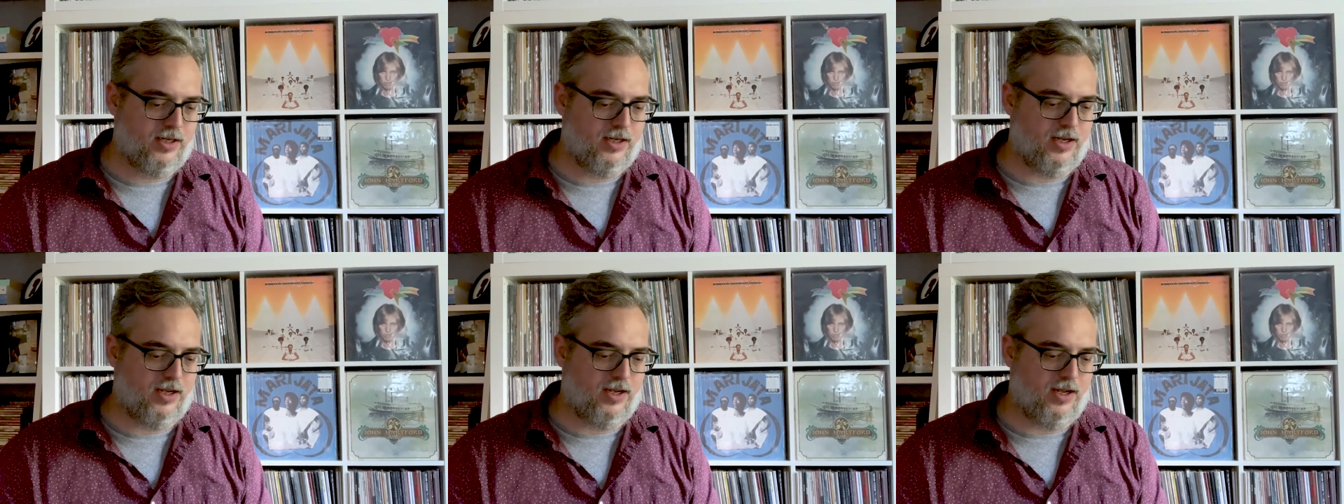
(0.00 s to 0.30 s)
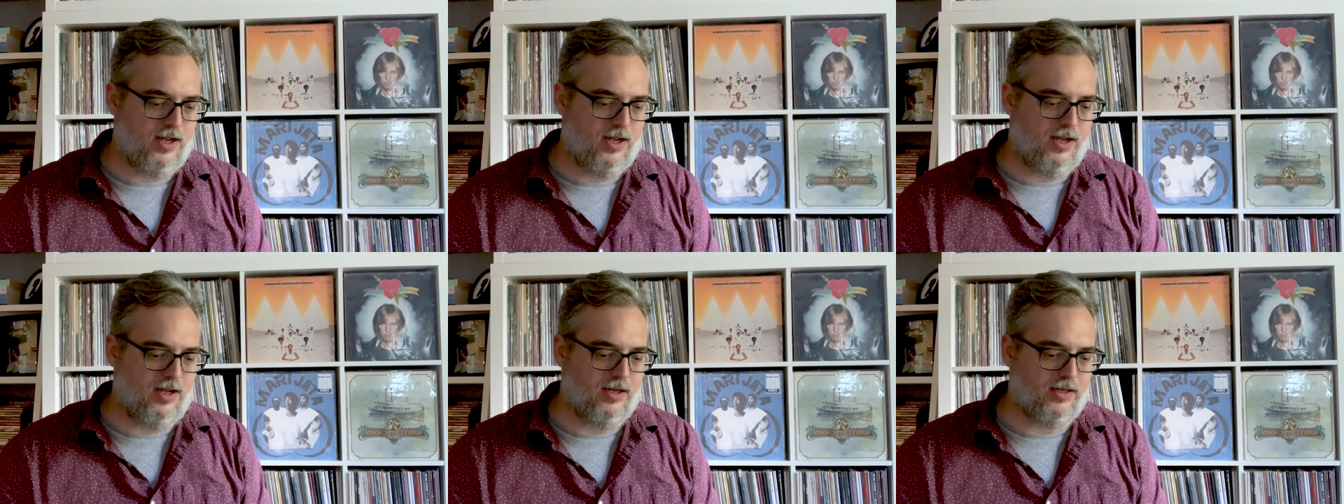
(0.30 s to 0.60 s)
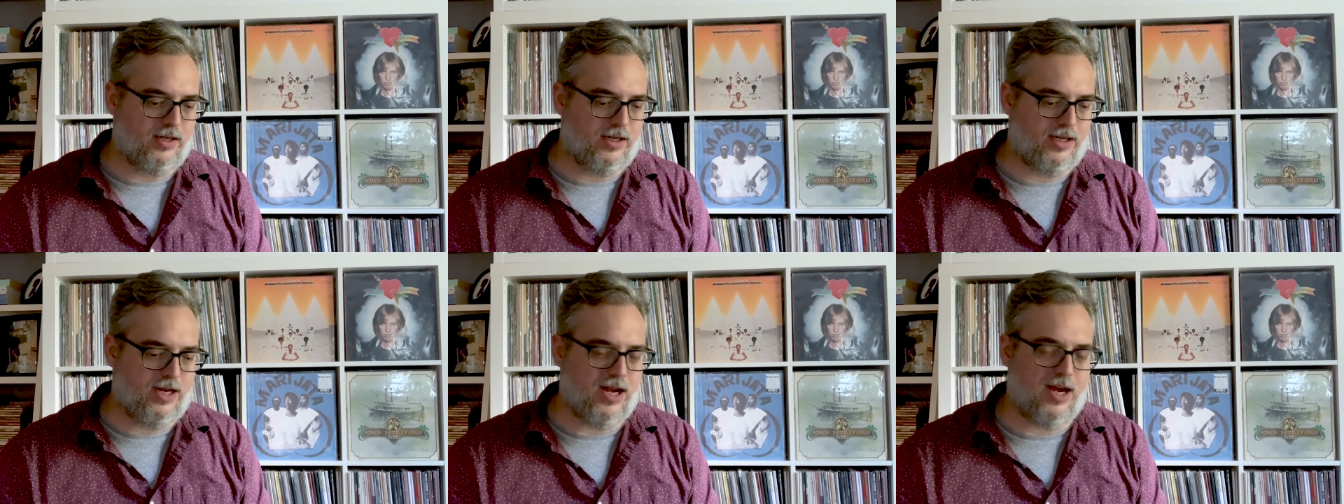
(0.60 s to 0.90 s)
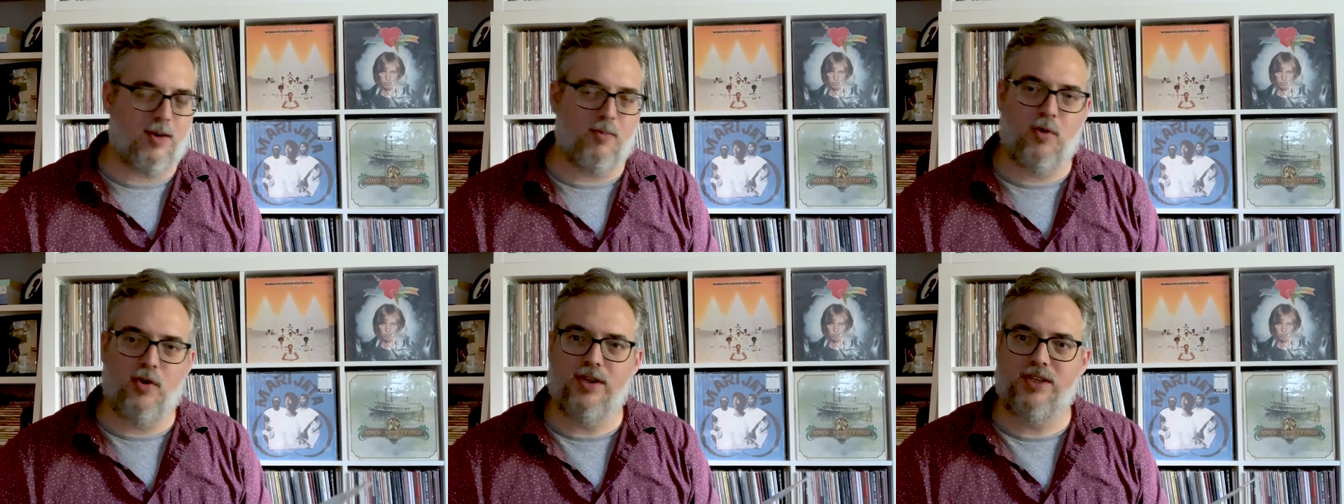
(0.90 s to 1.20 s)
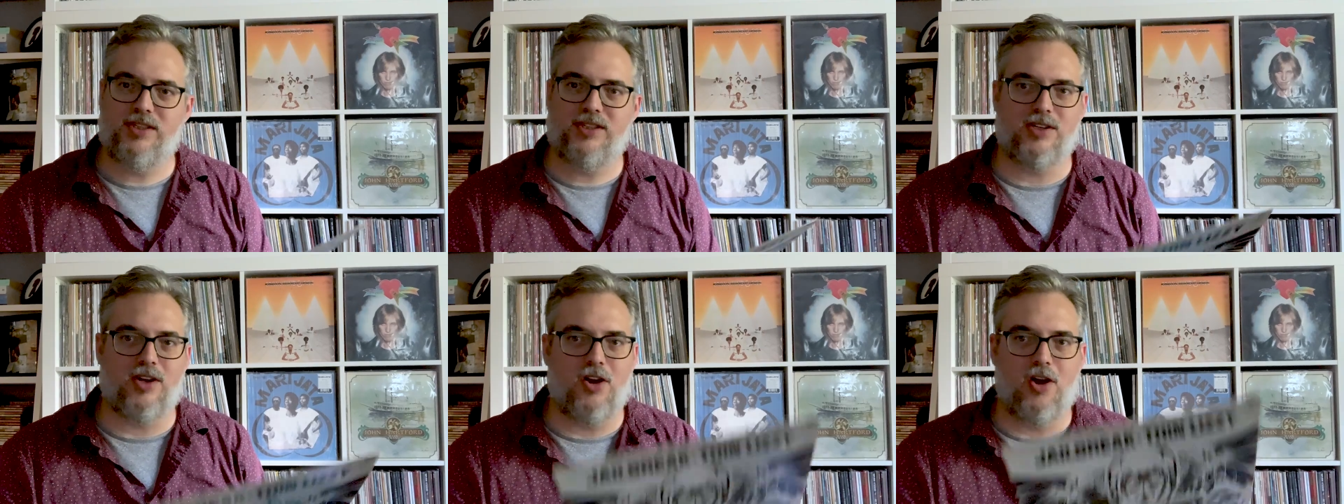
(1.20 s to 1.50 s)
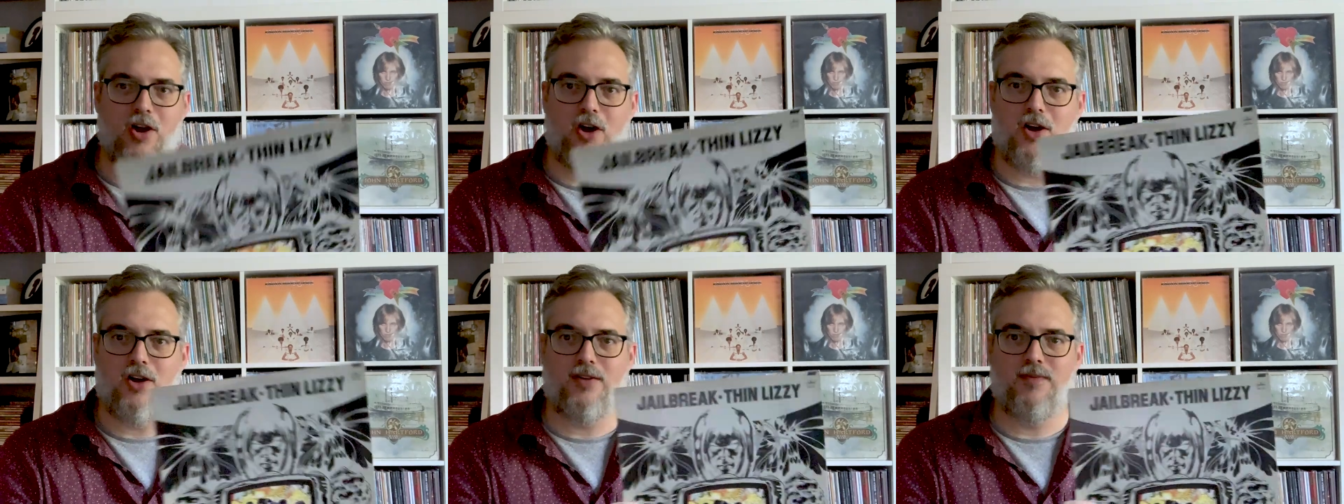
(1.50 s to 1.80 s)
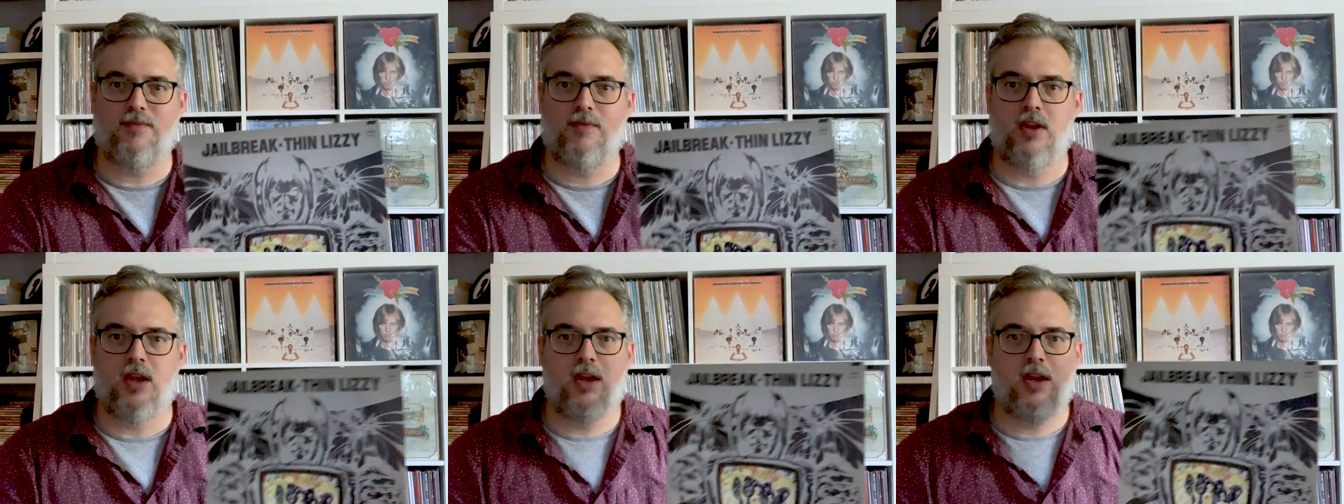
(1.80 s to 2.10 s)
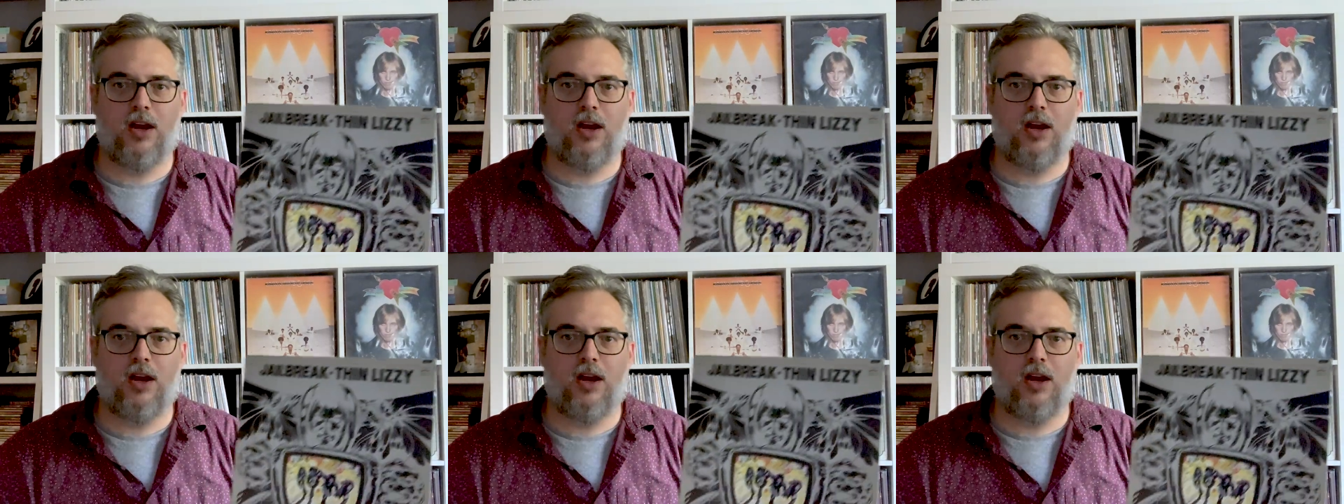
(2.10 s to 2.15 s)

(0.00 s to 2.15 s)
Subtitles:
Cowboy Song